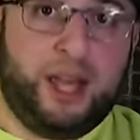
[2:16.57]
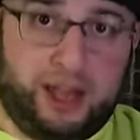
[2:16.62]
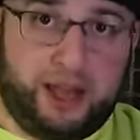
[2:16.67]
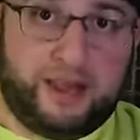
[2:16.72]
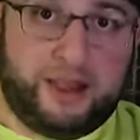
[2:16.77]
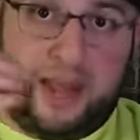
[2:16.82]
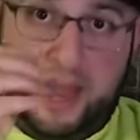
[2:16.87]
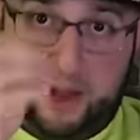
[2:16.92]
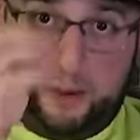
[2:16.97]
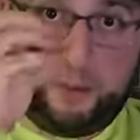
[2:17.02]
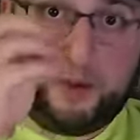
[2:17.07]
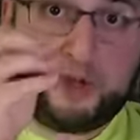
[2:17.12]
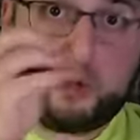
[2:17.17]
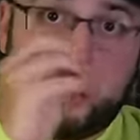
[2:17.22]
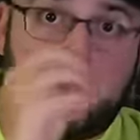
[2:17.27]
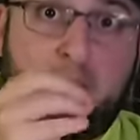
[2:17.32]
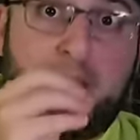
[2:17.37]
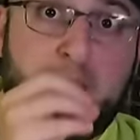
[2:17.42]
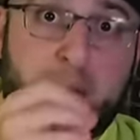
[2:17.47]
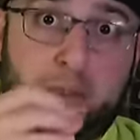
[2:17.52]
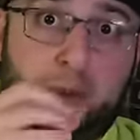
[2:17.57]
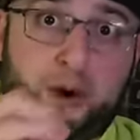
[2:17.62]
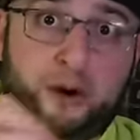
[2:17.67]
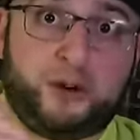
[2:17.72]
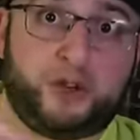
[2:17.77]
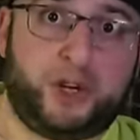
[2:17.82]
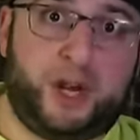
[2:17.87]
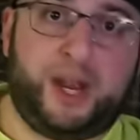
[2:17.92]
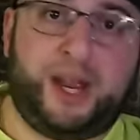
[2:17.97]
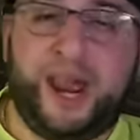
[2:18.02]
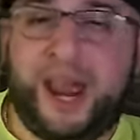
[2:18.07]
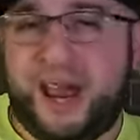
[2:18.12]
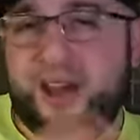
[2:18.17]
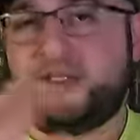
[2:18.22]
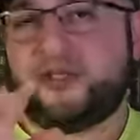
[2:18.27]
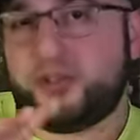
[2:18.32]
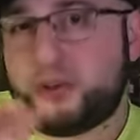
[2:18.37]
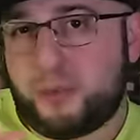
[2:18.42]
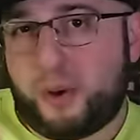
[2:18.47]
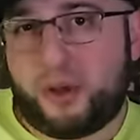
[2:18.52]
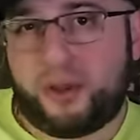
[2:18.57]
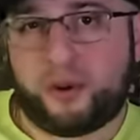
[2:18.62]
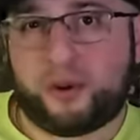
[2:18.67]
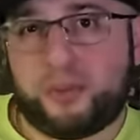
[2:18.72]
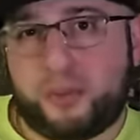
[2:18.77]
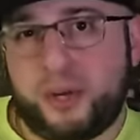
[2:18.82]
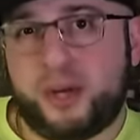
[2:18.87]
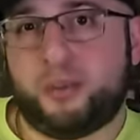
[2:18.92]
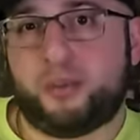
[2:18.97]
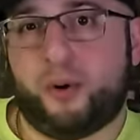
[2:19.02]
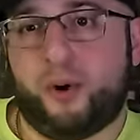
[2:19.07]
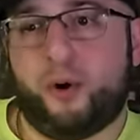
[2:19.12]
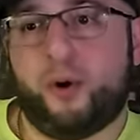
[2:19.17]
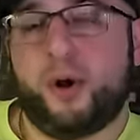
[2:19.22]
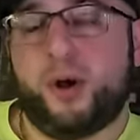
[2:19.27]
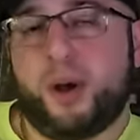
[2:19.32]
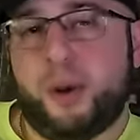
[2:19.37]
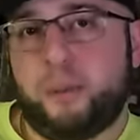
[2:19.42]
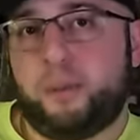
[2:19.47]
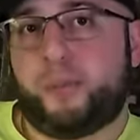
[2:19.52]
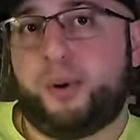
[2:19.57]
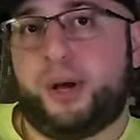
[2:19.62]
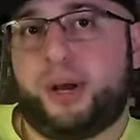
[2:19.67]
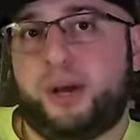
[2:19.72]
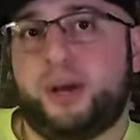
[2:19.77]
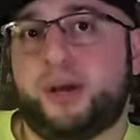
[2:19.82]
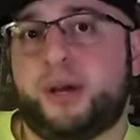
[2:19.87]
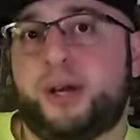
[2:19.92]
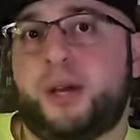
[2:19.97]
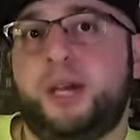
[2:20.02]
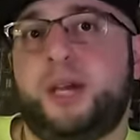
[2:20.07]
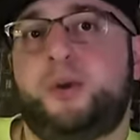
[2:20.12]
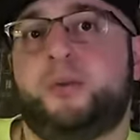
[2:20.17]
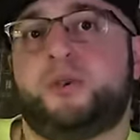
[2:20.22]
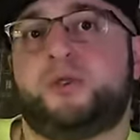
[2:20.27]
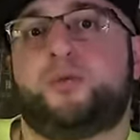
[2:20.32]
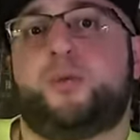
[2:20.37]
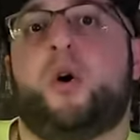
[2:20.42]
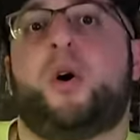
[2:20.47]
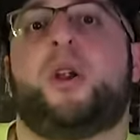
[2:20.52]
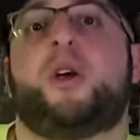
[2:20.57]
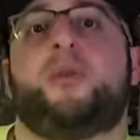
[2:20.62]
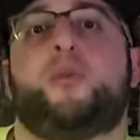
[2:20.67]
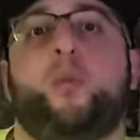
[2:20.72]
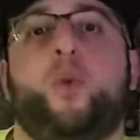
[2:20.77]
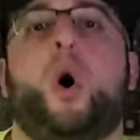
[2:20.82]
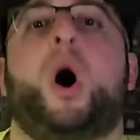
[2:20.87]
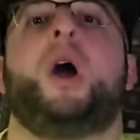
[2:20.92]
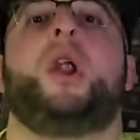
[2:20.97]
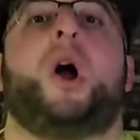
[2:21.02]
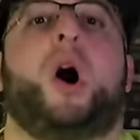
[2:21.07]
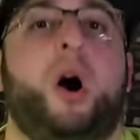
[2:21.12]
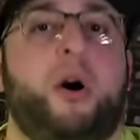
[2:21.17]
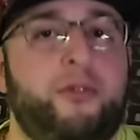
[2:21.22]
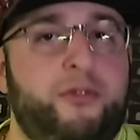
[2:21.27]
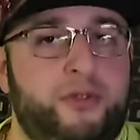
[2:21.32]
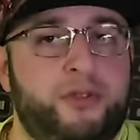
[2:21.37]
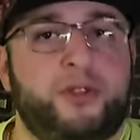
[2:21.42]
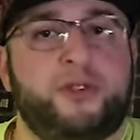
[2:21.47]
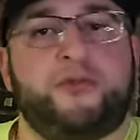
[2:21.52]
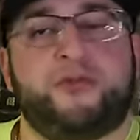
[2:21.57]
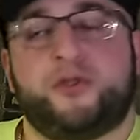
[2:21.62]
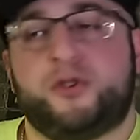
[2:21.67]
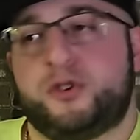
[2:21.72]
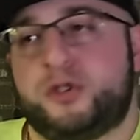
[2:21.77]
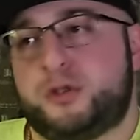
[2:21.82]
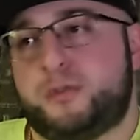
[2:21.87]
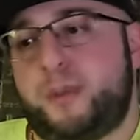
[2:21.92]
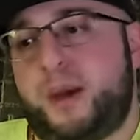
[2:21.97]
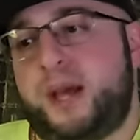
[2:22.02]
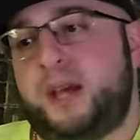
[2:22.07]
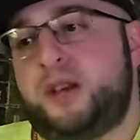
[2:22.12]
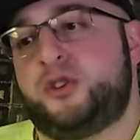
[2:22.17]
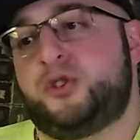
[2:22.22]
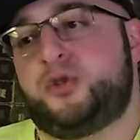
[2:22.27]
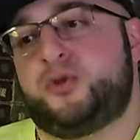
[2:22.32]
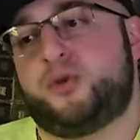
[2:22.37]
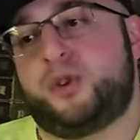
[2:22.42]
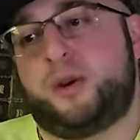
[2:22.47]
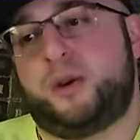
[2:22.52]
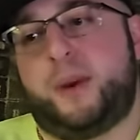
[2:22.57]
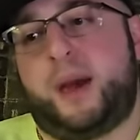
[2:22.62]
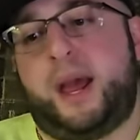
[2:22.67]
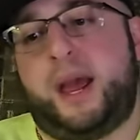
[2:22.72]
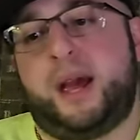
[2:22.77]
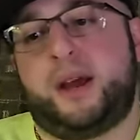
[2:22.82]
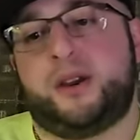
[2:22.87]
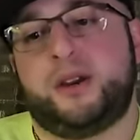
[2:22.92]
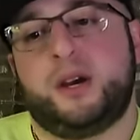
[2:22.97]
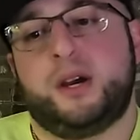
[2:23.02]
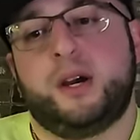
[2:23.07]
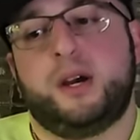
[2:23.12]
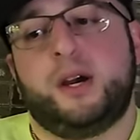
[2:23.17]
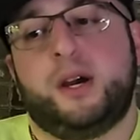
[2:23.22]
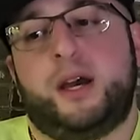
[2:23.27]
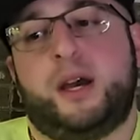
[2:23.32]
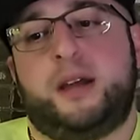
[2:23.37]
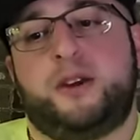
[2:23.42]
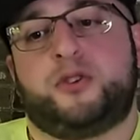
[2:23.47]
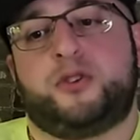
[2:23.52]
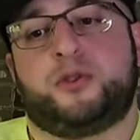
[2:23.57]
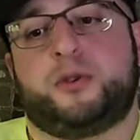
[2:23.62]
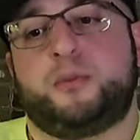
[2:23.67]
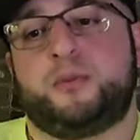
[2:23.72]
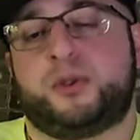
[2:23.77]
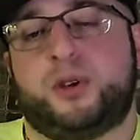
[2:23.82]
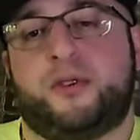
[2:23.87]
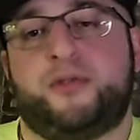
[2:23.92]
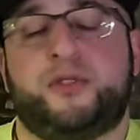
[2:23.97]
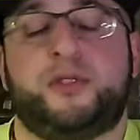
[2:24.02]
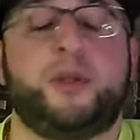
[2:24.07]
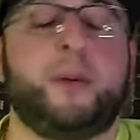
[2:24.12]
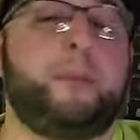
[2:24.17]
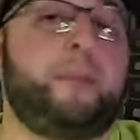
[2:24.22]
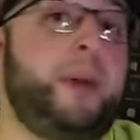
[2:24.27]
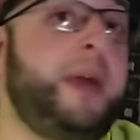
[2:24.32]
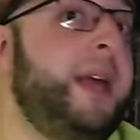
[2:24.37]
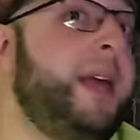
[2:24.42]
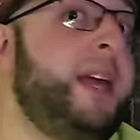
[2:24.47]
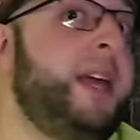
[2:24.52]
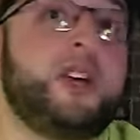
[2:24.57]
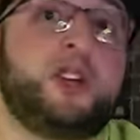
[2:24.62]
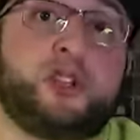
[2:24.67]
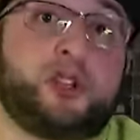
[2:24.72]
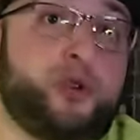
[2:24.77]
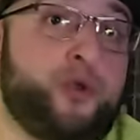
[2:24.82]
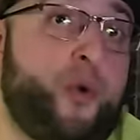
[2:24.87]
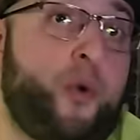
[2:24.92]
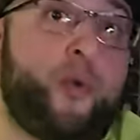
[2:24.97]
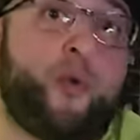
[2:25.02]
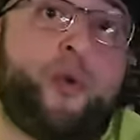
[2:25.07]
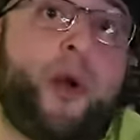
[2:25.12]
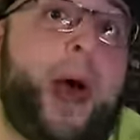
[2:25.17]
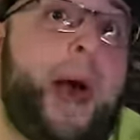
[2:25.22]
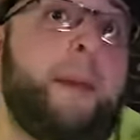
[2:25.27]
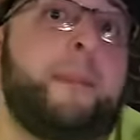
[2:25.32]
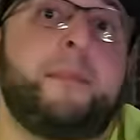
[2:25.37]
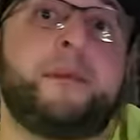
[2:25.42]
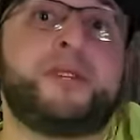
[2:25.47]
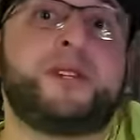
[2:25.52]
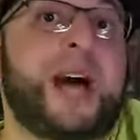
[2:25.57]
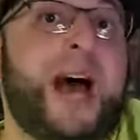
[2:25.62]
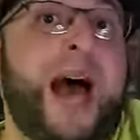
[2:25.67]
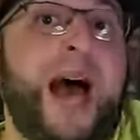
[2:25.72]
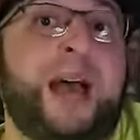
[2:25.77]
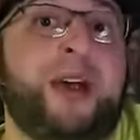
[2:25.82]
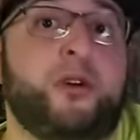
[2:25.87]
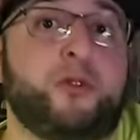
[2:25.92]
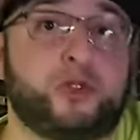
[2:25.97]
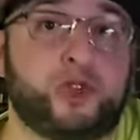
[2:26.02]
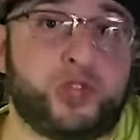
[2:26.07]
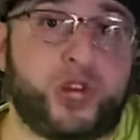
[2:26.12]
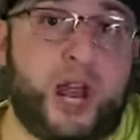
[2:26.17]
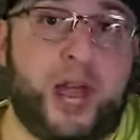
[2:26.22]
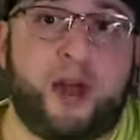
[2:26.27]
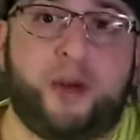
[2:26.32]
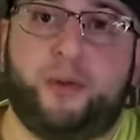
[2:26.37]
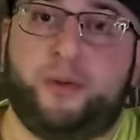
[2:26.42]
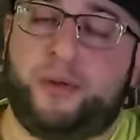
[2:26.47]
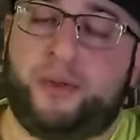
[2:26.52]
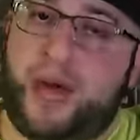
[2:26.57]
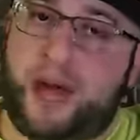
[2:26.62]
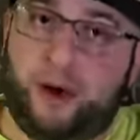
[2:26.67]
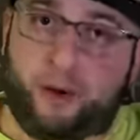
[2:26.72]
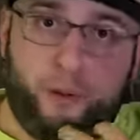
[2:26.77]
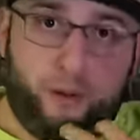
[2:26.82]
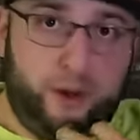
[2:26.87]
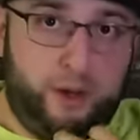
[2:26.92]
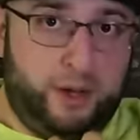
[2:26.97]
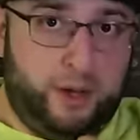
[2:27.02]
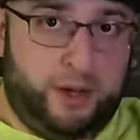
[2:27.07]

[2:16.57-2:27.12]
that was Brian Barczyk and some other people, but he was one of one of the first mainstream and in terms of the biggest reptile channel. Now,